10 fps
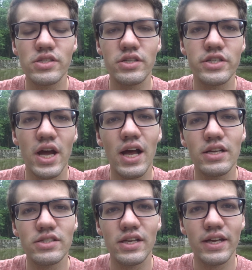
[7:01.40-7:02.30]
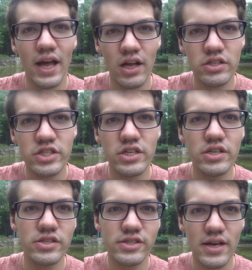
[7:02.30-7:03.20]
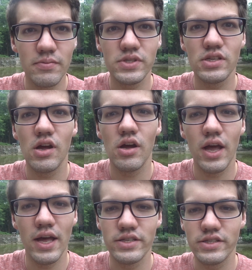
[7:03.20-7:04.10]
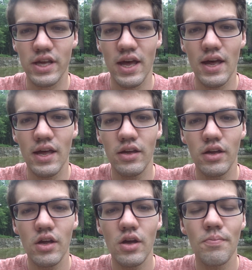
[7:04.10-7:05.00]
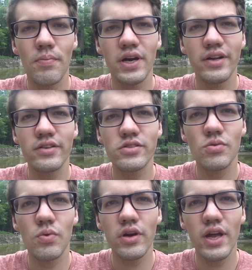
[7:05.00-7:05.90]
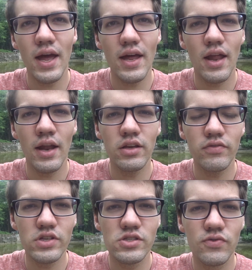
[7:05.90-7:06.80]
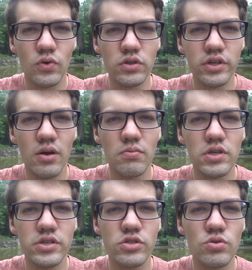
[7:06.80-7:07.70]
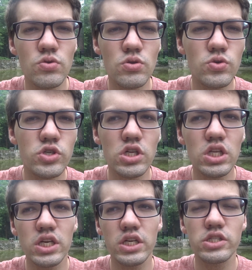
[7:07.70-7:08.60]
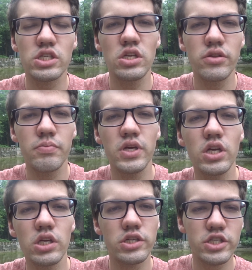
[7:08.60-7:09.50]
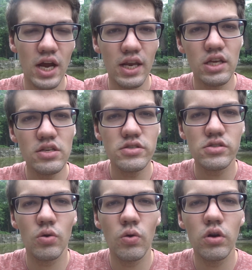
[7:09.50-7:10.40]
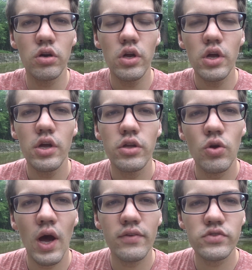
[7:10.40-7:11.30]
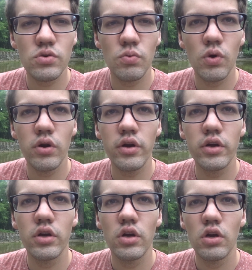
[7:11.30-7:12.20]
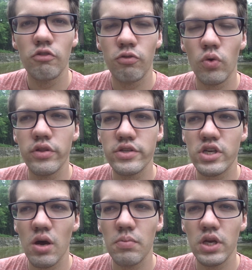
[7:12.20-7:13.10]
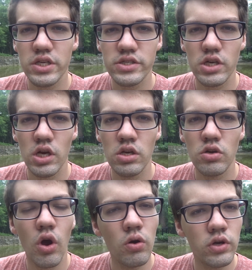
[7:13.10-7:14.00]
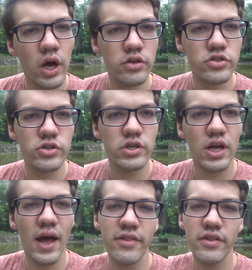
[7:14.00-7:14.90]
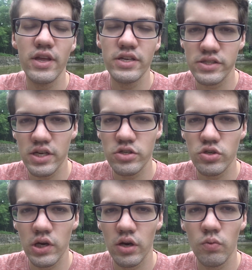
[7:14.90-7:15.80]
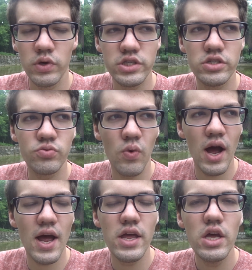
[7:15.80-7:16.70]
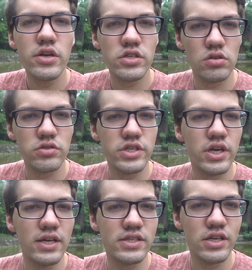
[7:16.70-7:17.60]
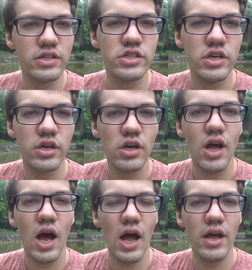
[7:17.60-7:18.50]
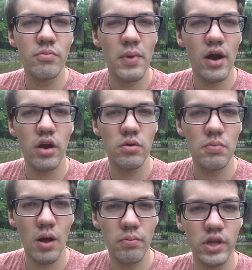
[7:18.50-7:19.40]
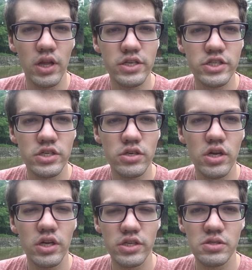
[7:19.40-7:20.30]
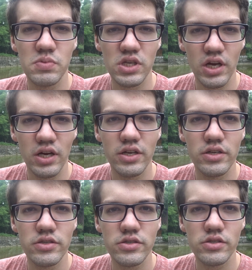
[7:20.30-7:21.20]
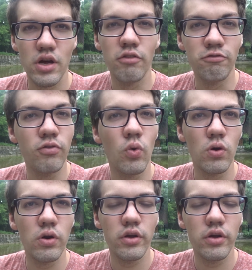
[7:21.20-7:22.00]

such as like LG, Samsung, SK. But to work at any of these foreign companies, you usually need to either be Chinese or you have to work for these companies in your own country, and then they send you here, which is why Chongqing has such a high American population, is because of Ford.